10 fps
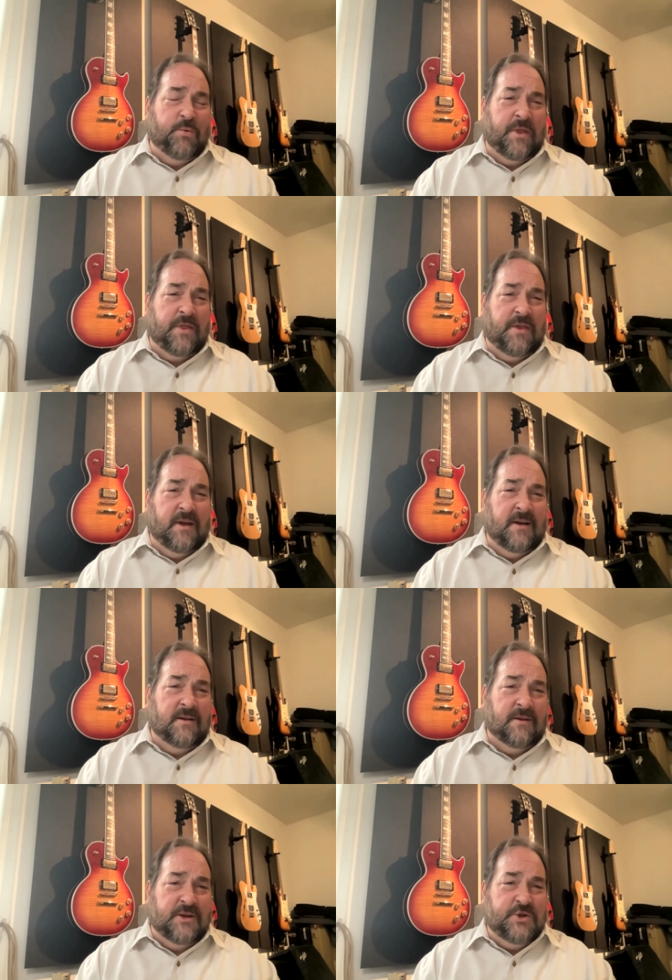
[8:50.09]
with
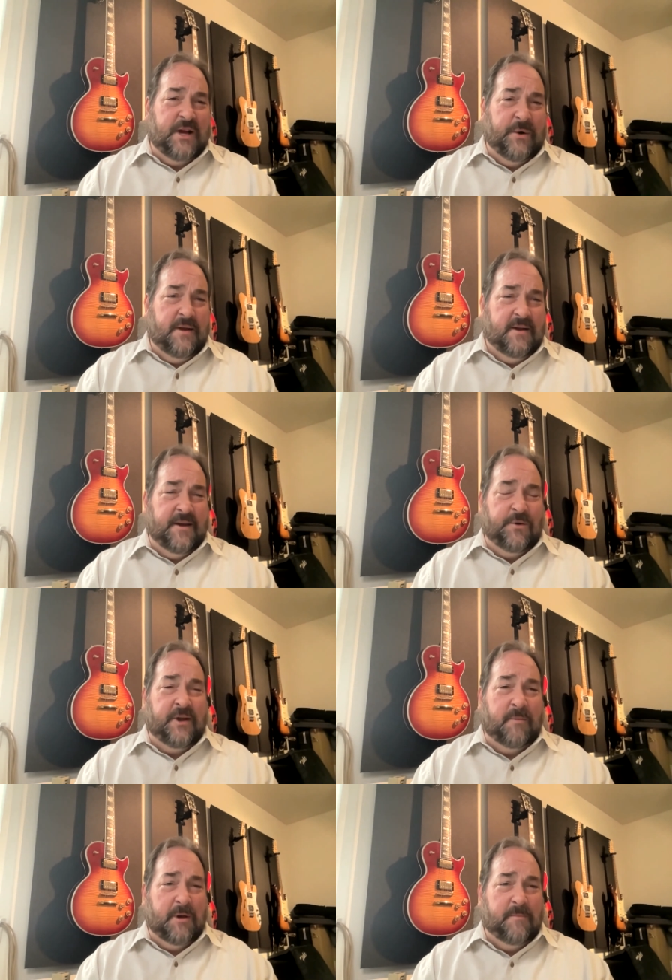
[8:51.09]
uh, Legendary
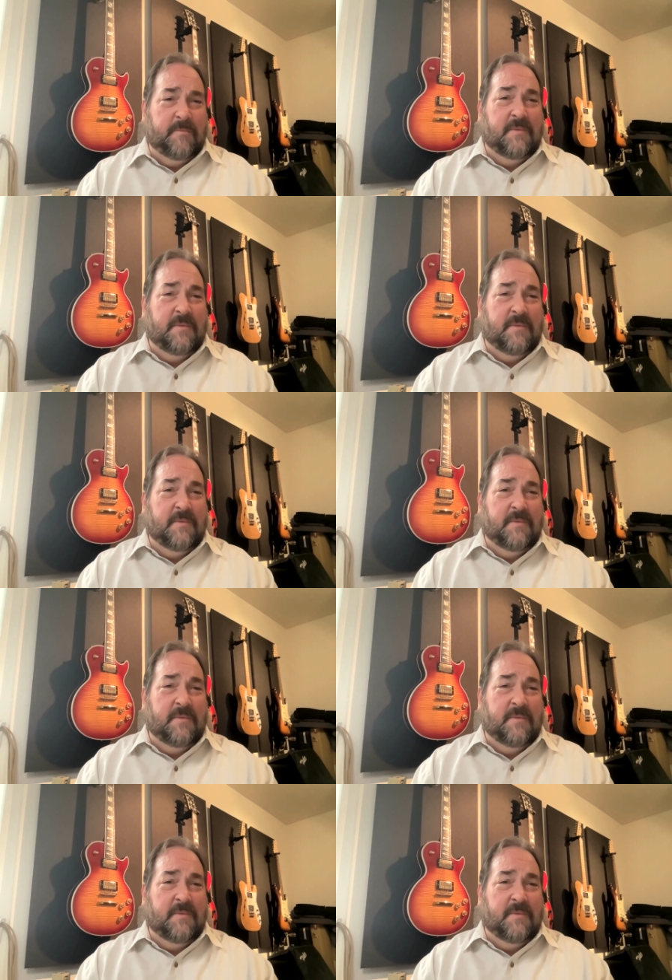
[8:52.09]
Entertainment,